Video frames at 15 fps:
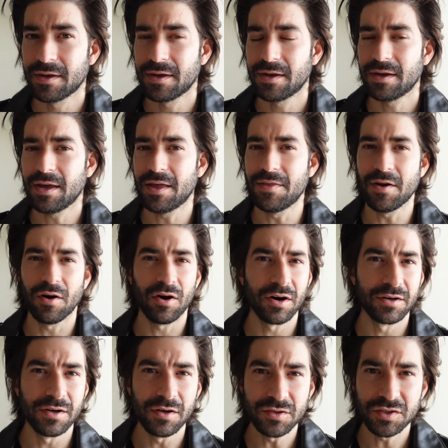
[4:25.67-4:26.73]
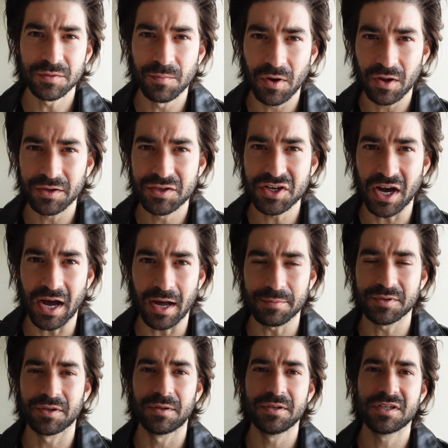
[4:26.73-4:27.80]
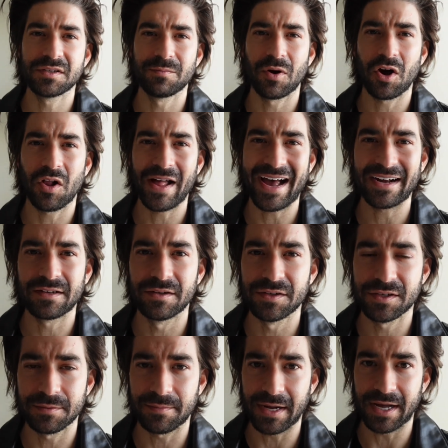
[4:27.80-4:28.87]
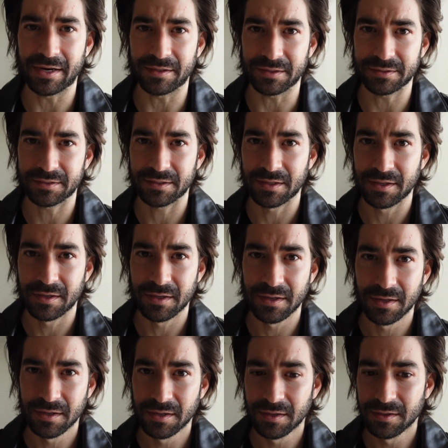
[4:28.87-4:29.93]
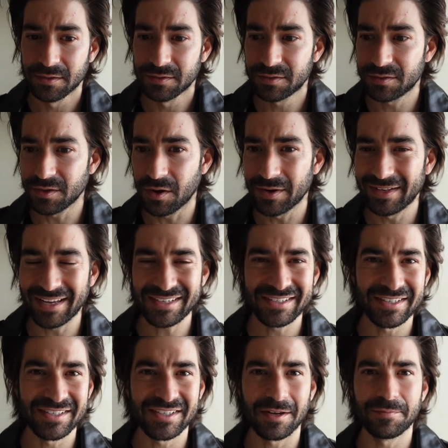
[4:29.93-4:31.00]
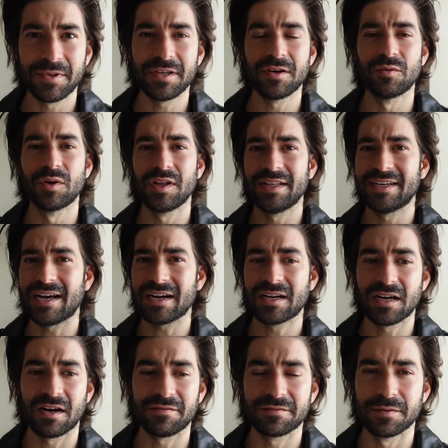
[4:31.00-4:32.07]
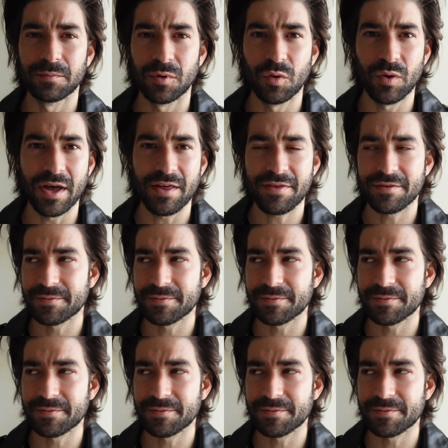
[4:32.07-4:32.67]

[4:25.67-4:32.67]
And there are no small jobs, only small actors and models. So unless it's something you're really not comfortable with,